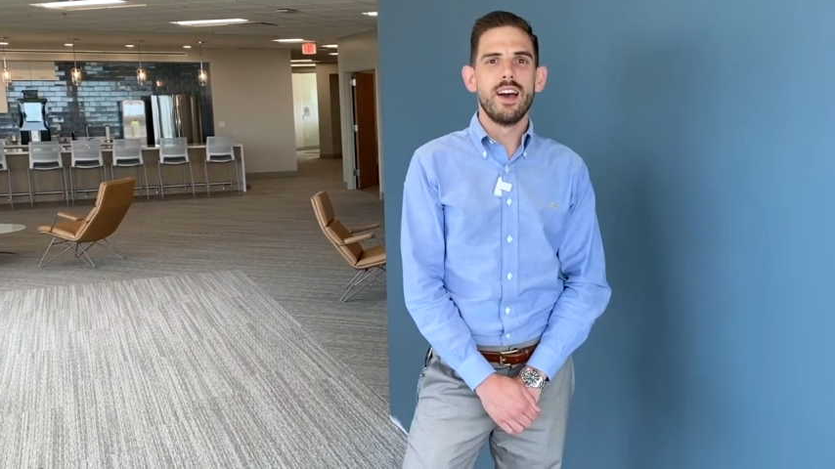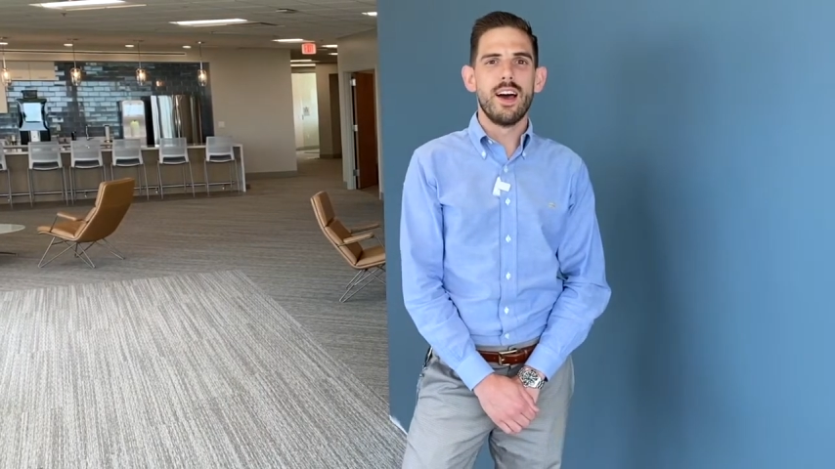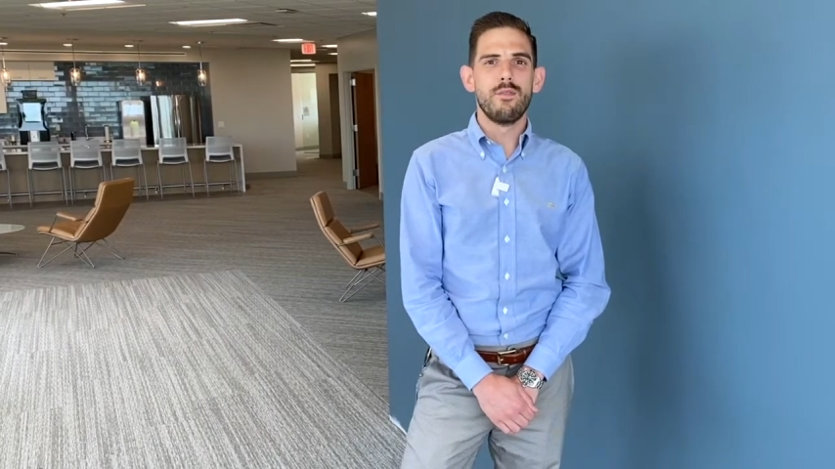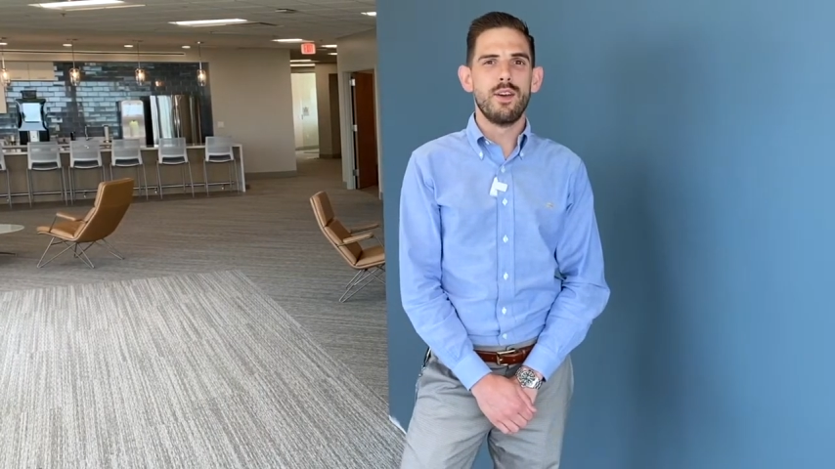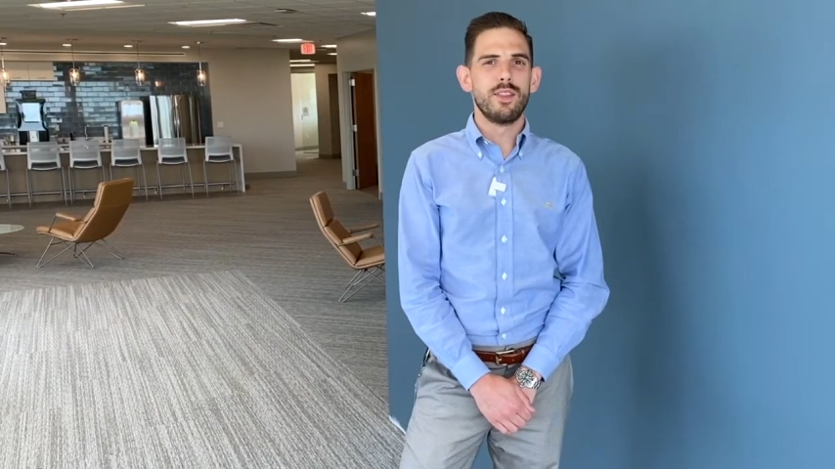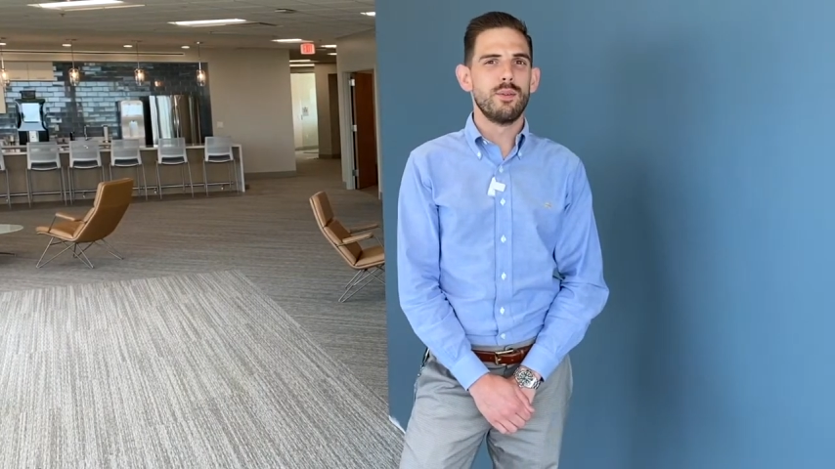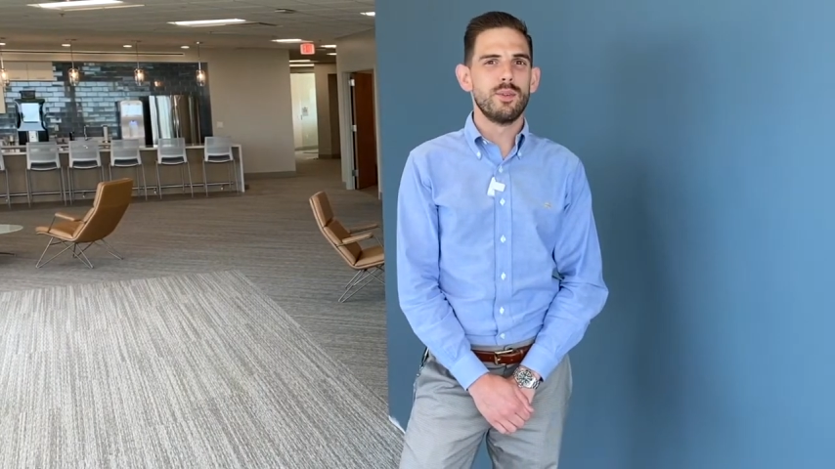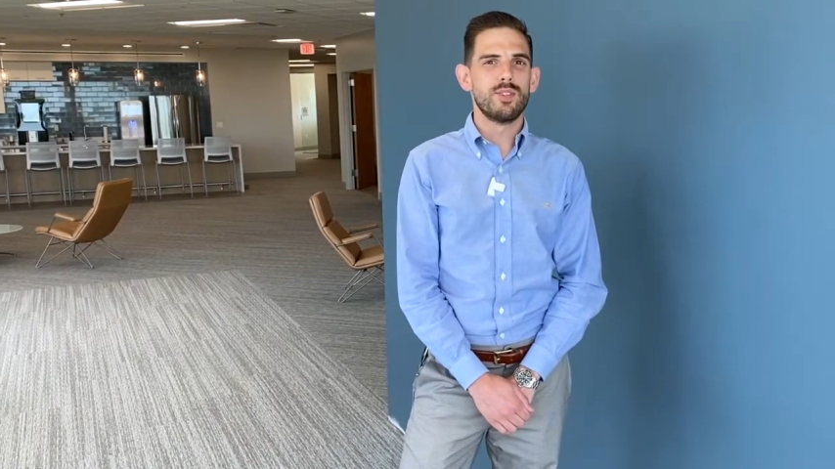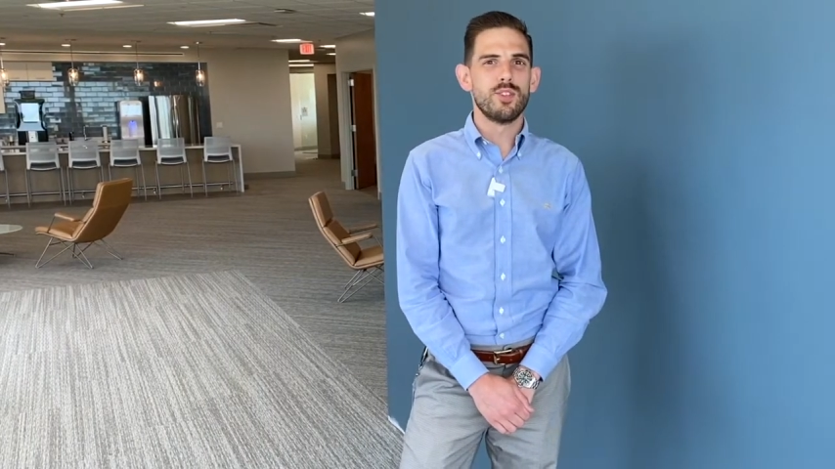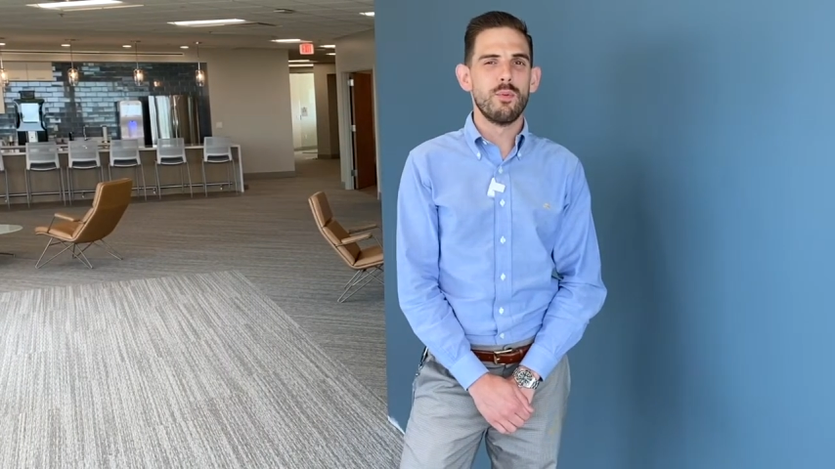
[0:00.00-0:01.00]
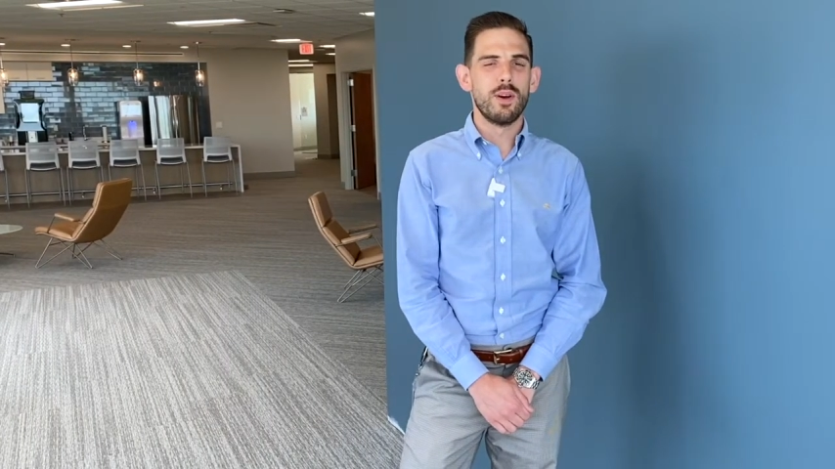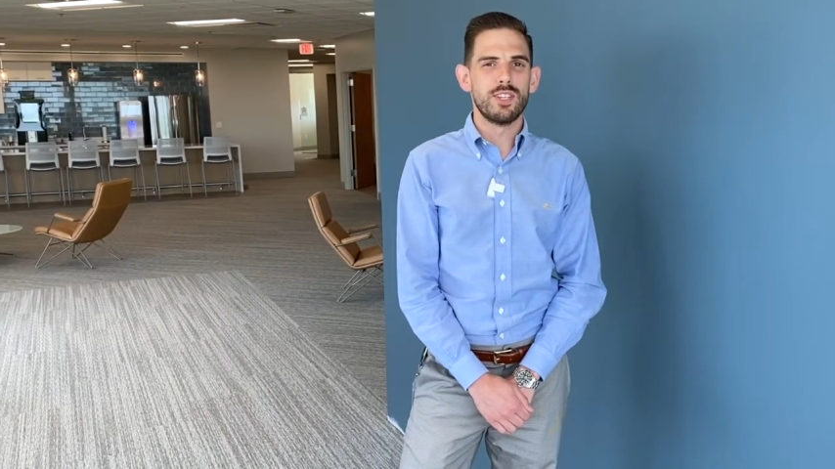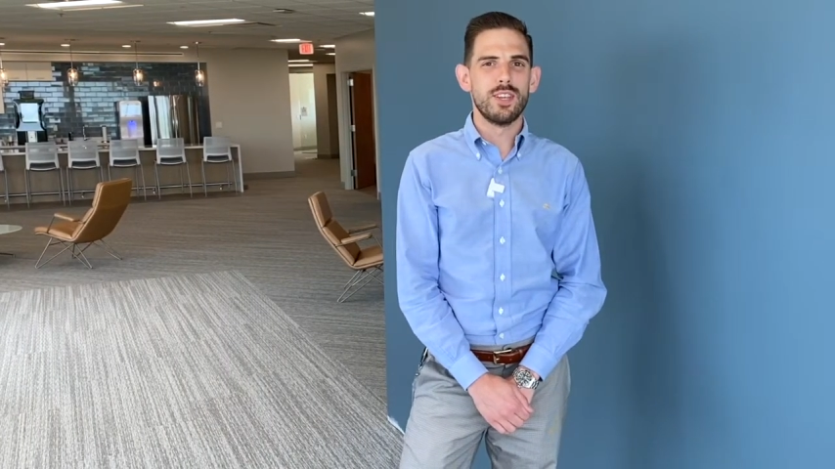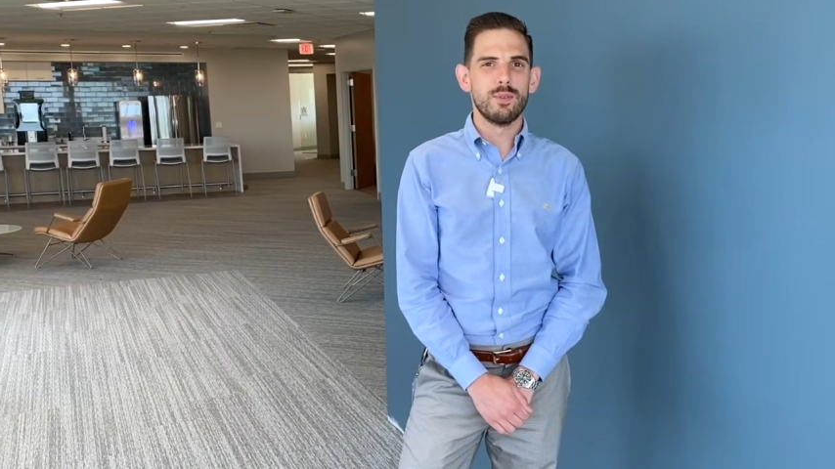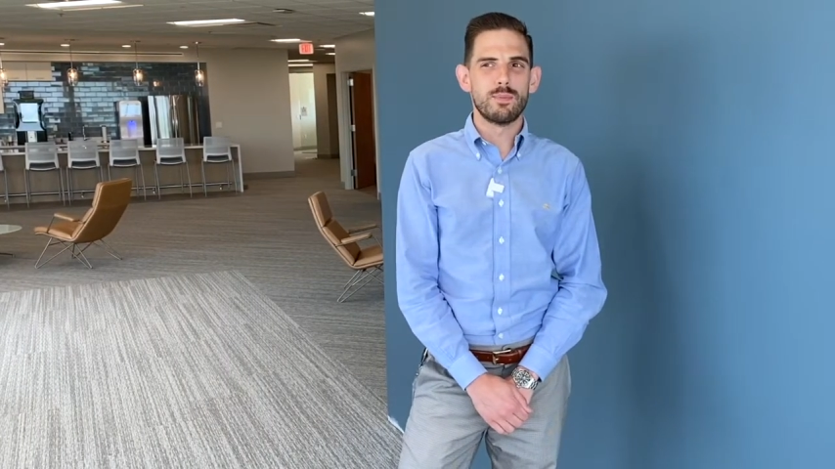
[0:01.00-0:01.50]
I feel like there was so much
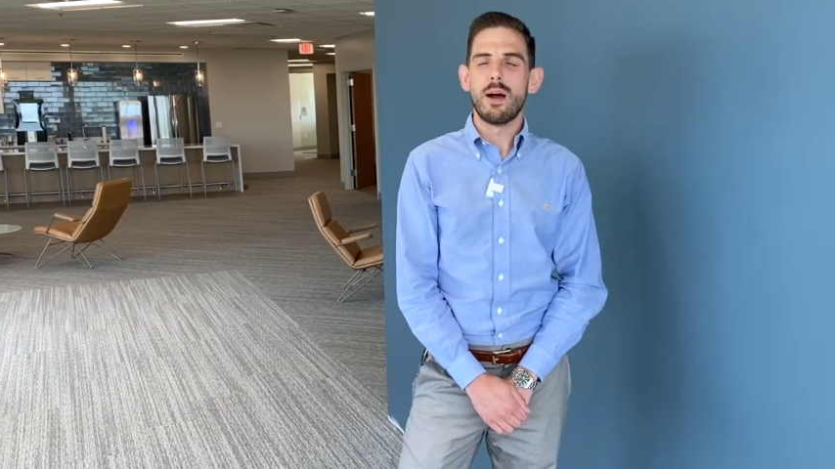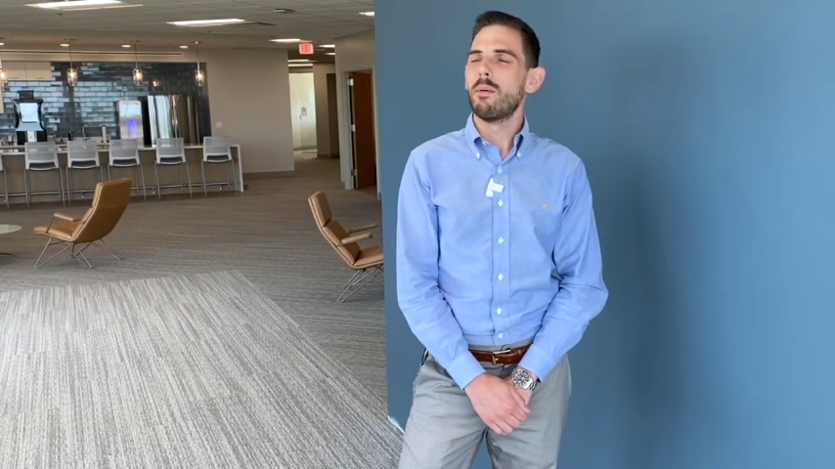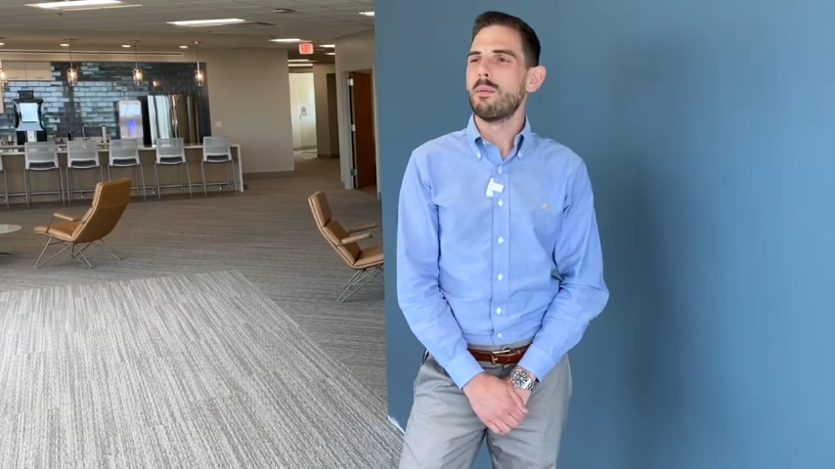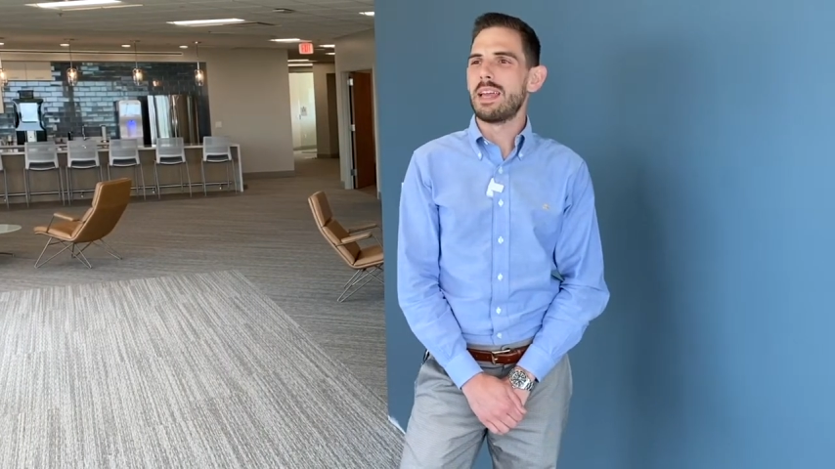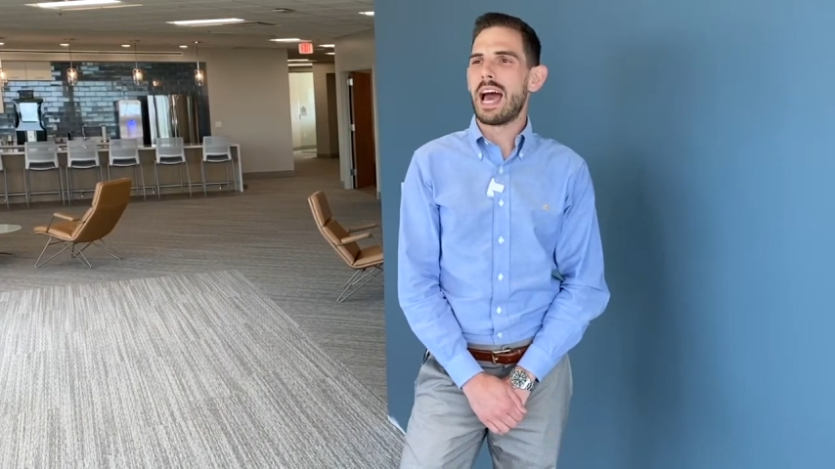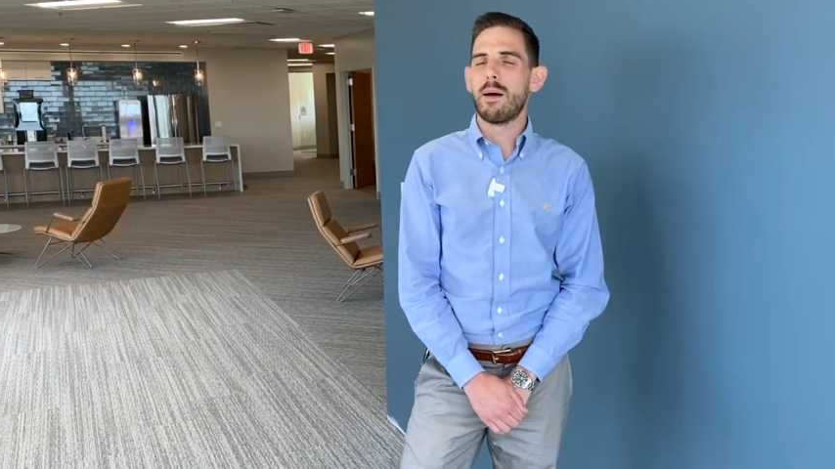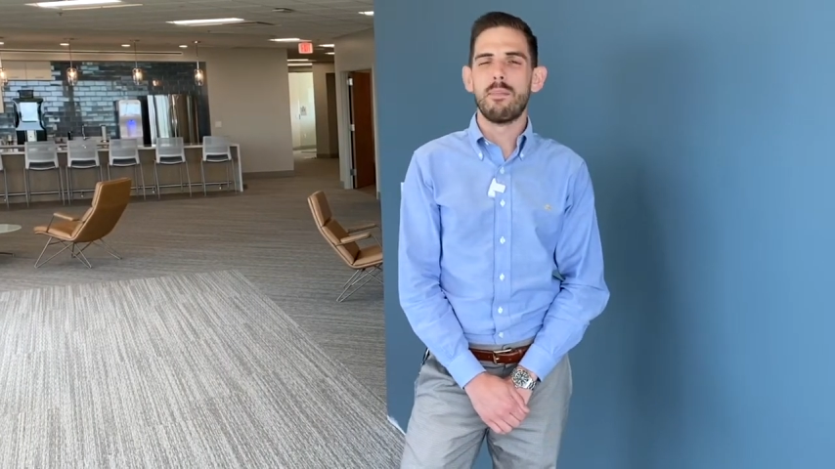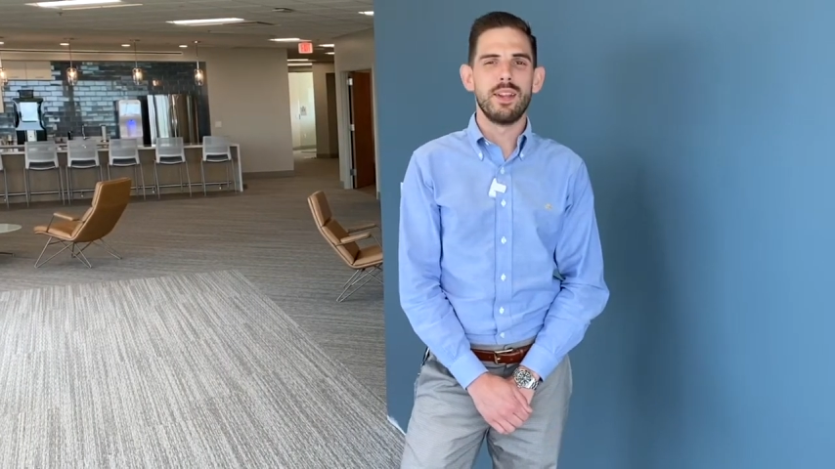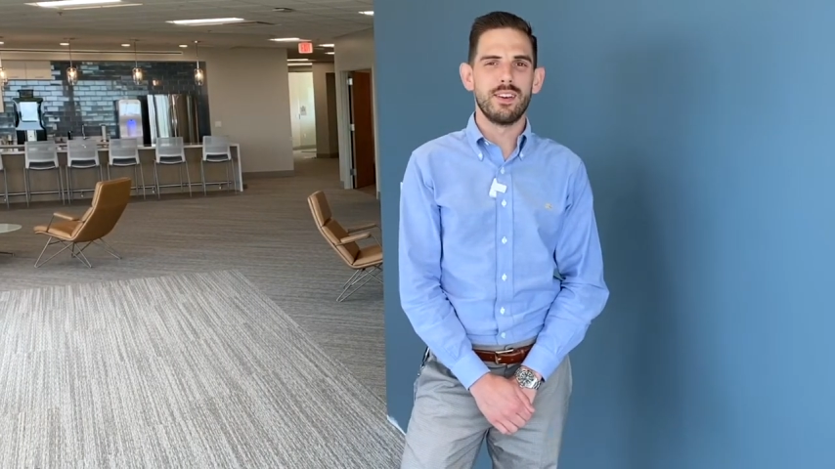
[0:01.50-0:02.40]
that was probably happening